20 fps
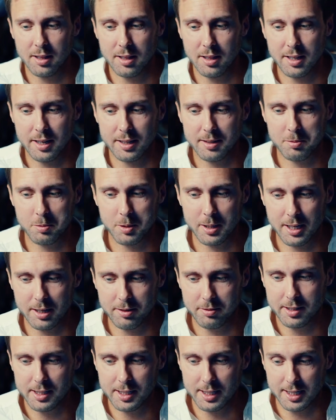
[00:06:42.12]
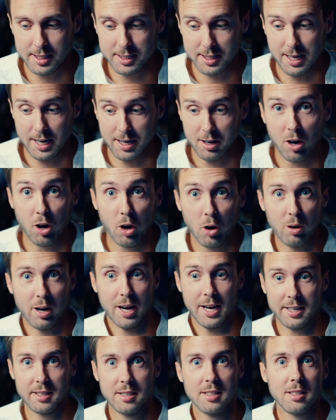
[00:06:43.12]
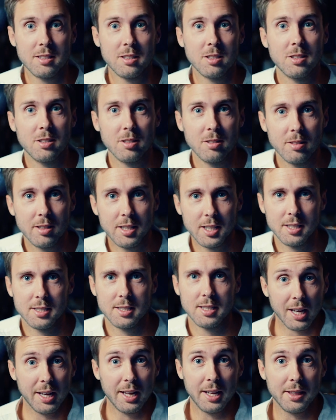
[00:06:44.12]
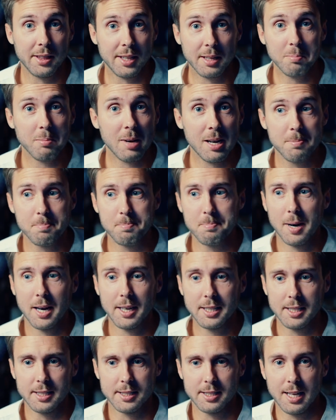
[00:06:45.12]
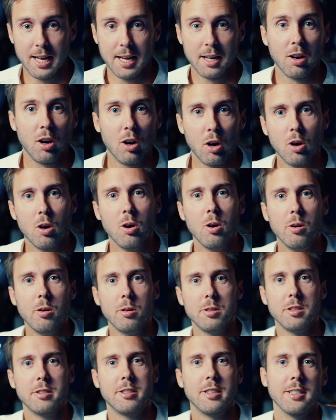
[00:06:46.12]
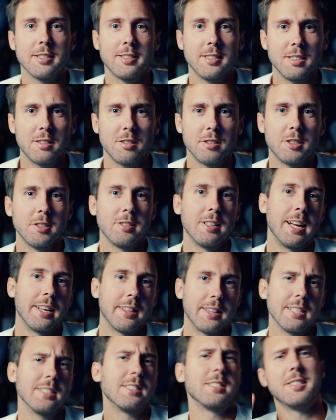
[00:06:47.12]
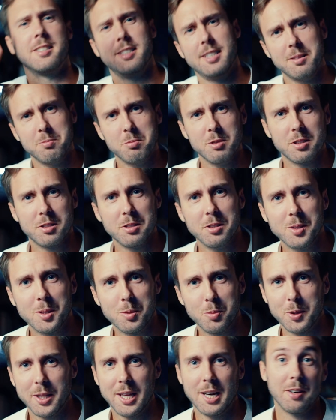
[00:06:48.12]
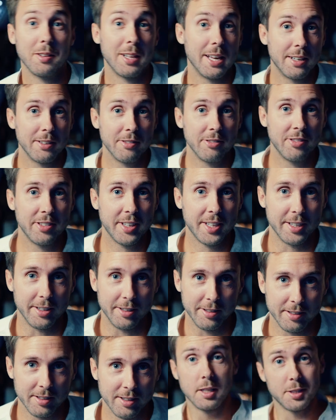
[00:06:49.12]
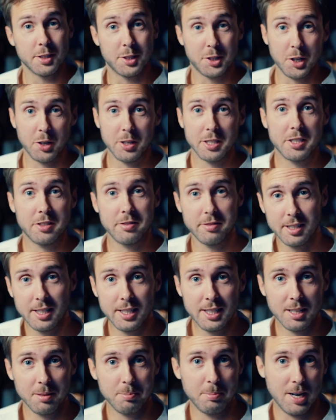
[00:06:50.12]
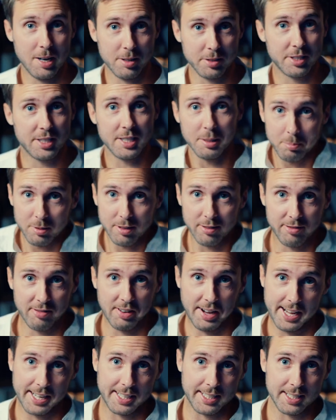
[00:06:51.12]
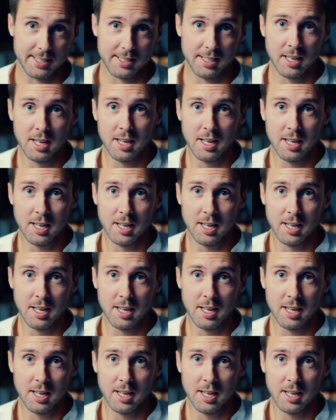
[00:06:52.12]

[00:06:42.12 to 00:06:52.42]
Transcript: then when I read it, it's like, oh, I need to do this. And then my body is like, oh, you just need to do it like this. Then we do it without any fear. So it's really about simplifying it